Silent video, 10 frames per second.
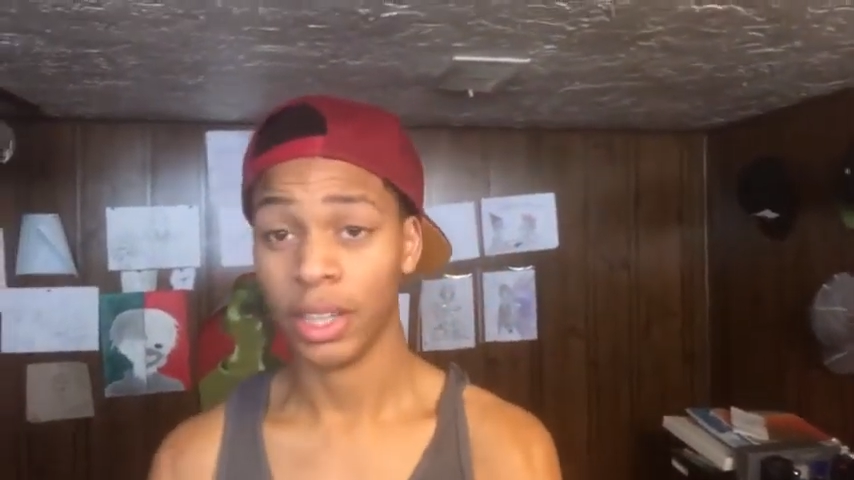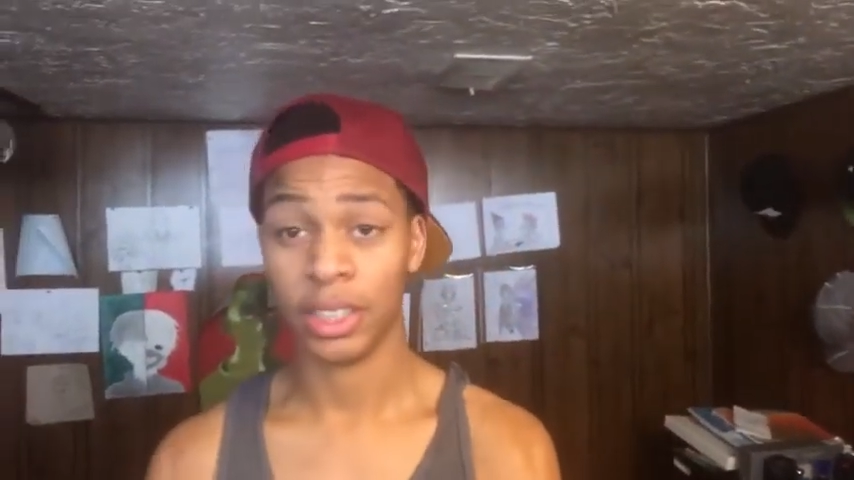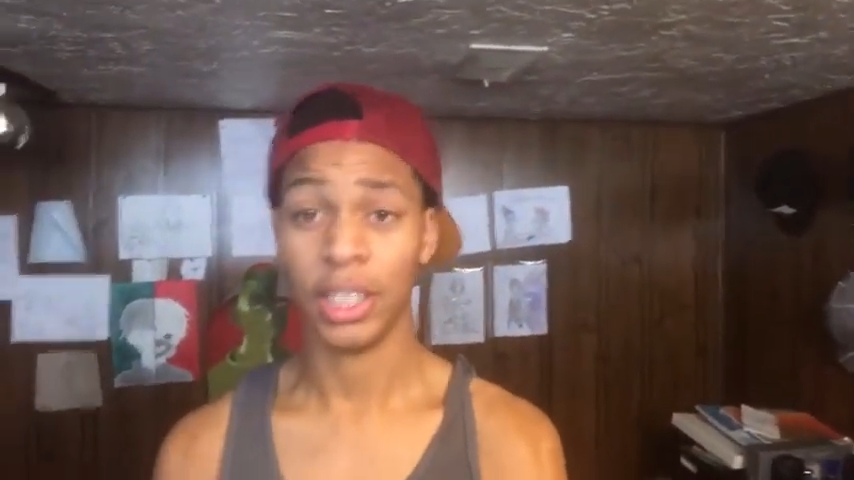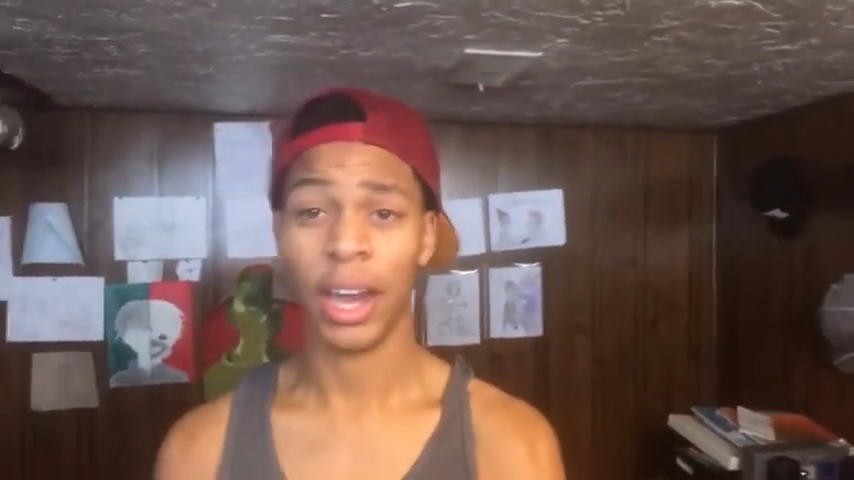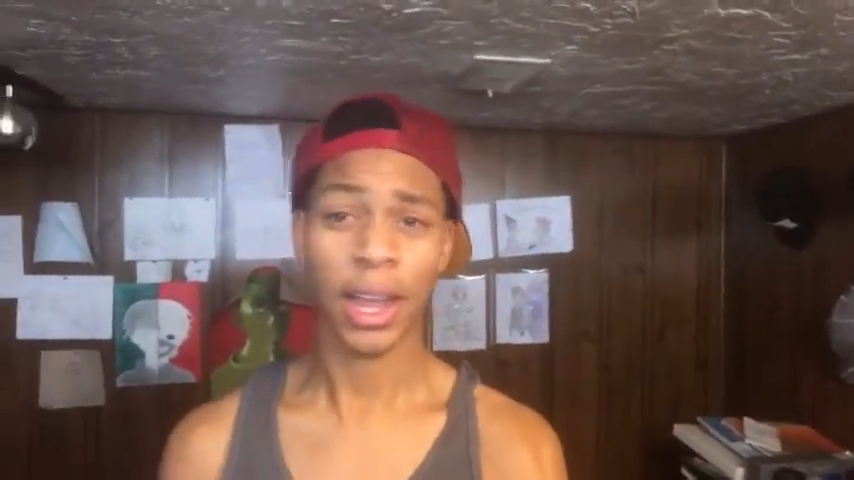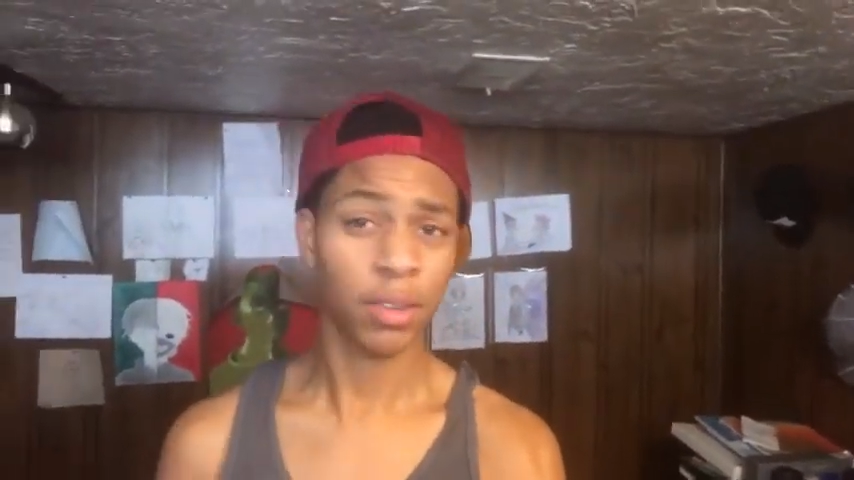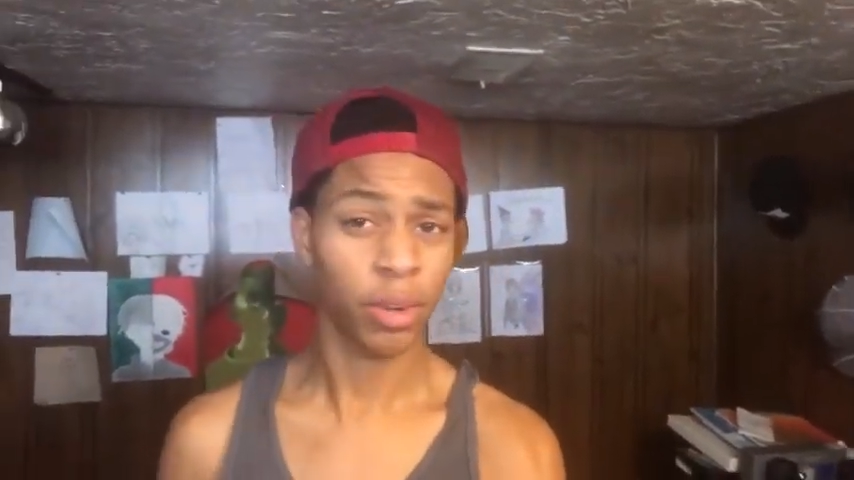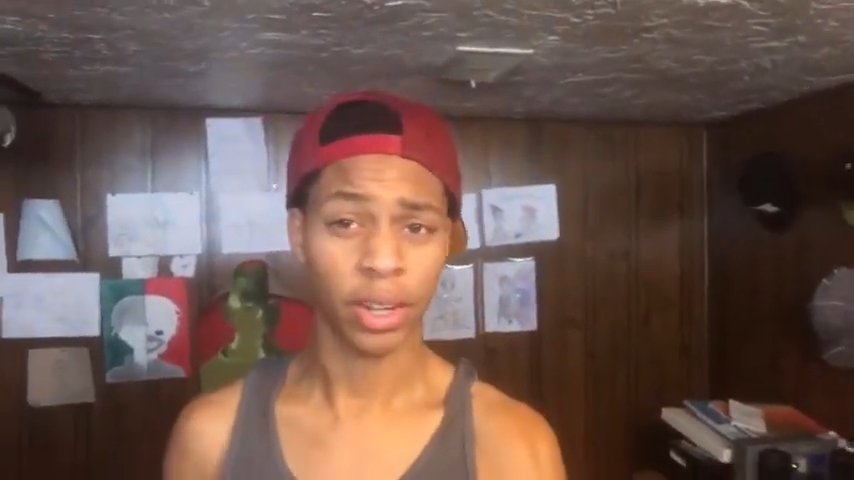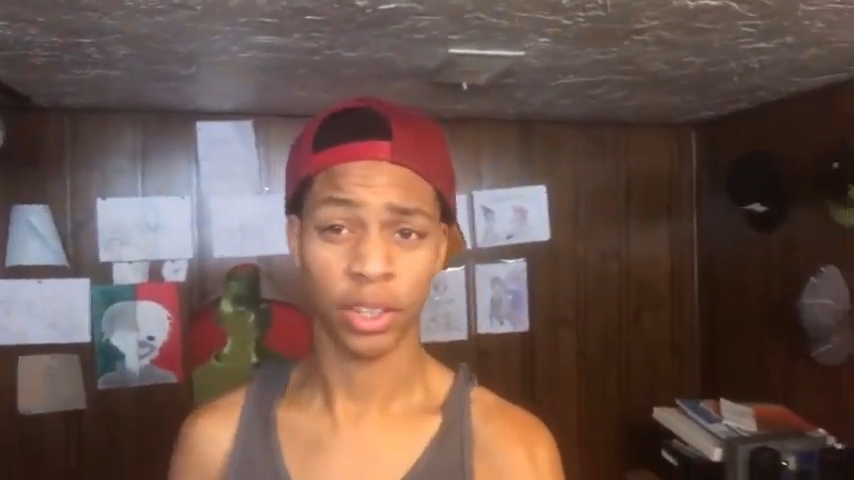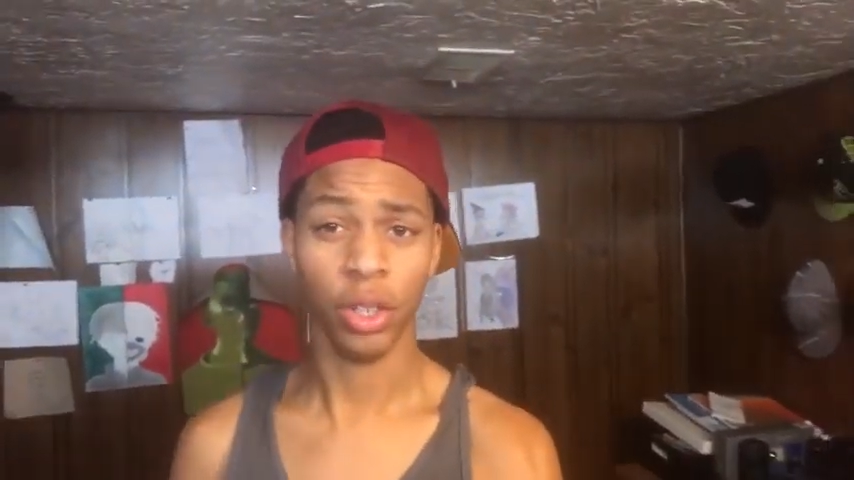Like I said, I
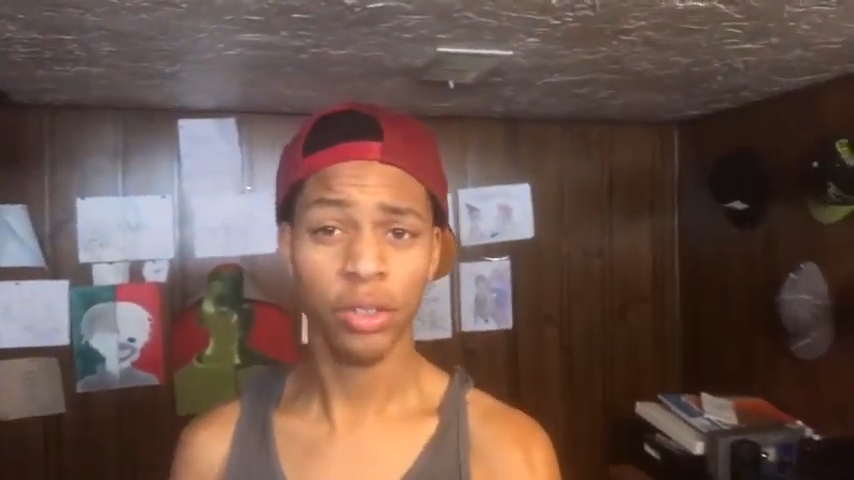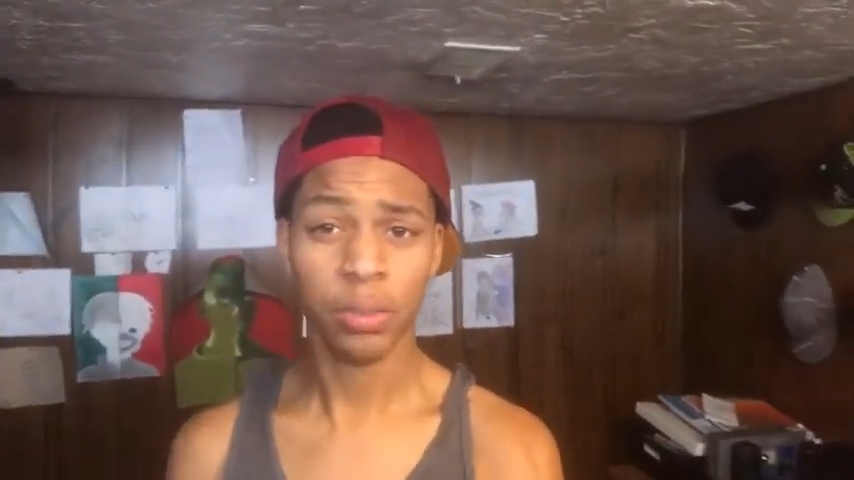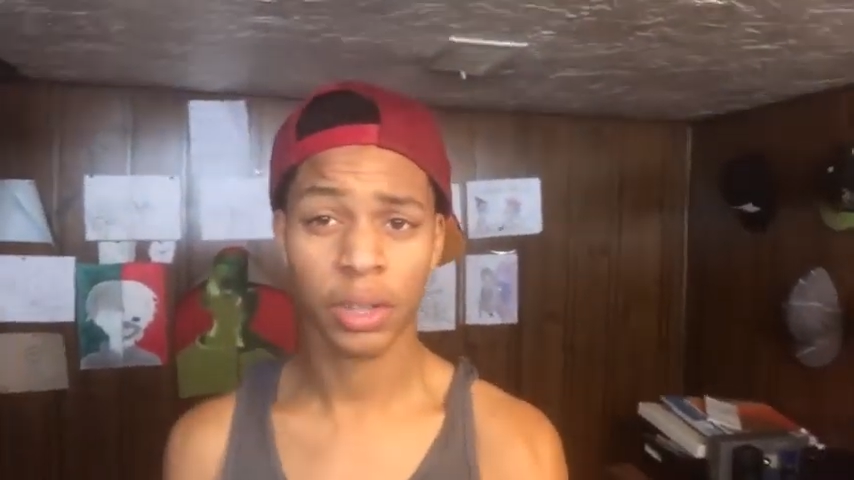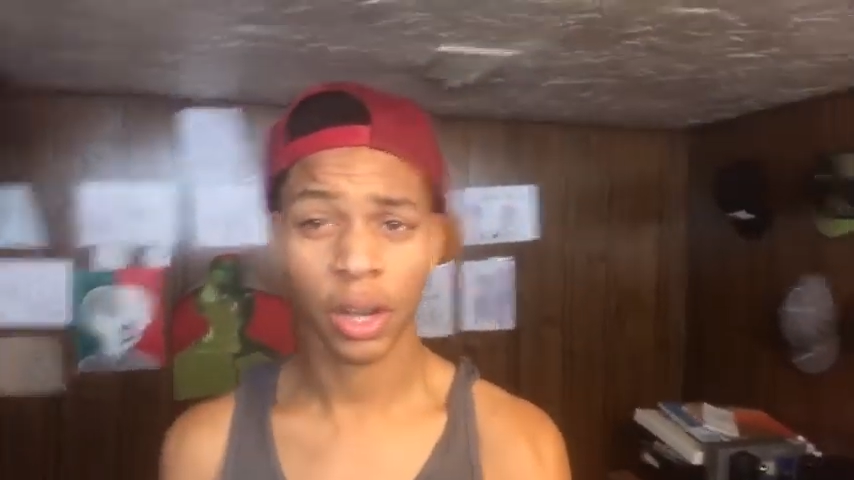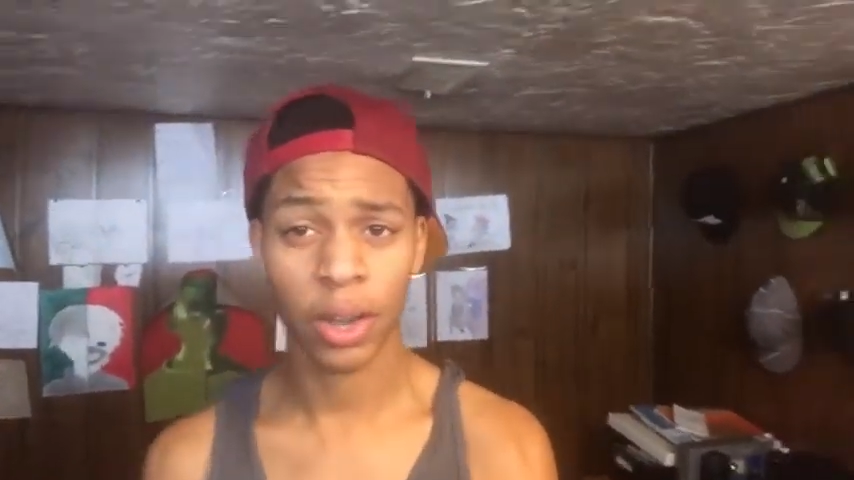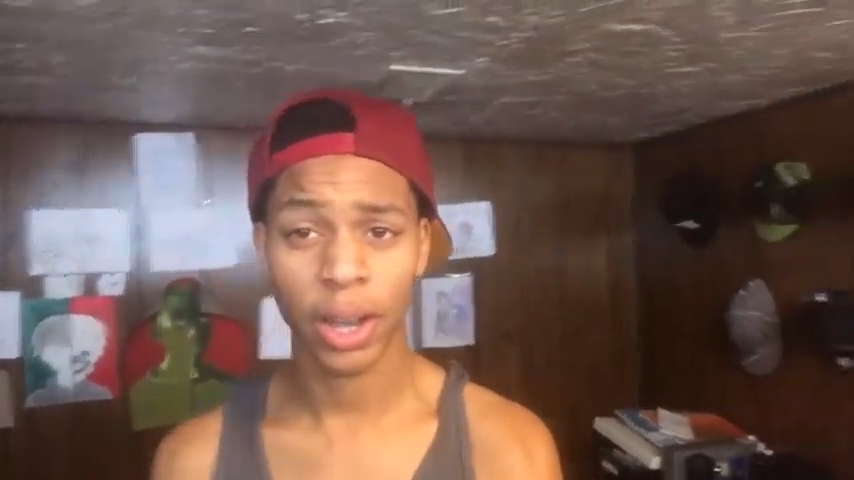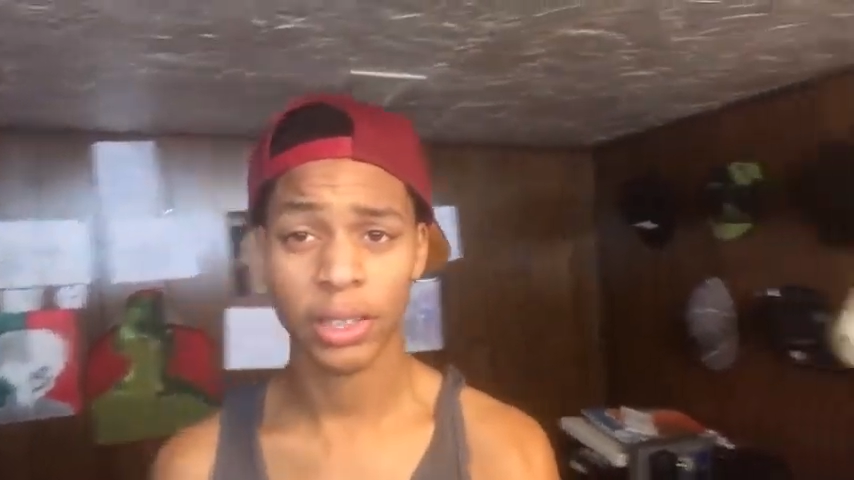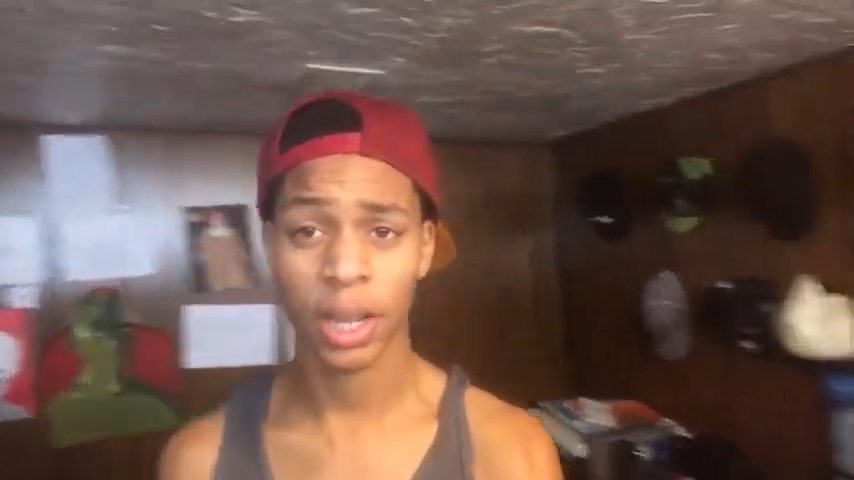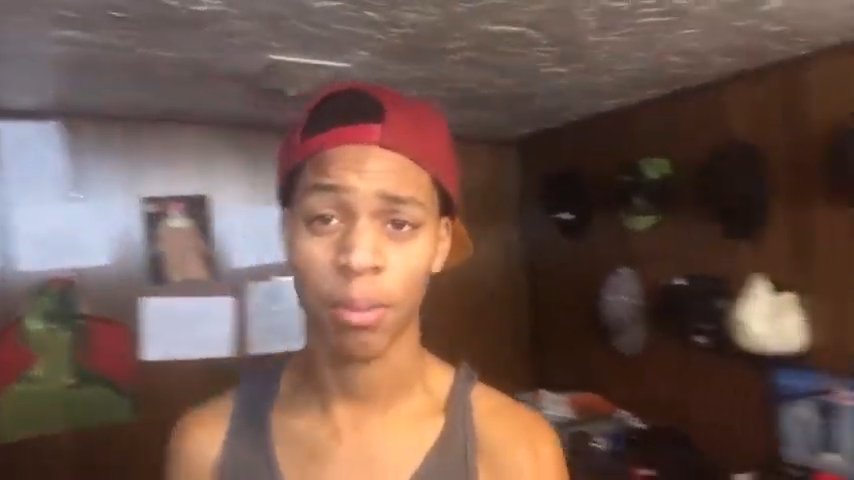created a YouTube channel, guys.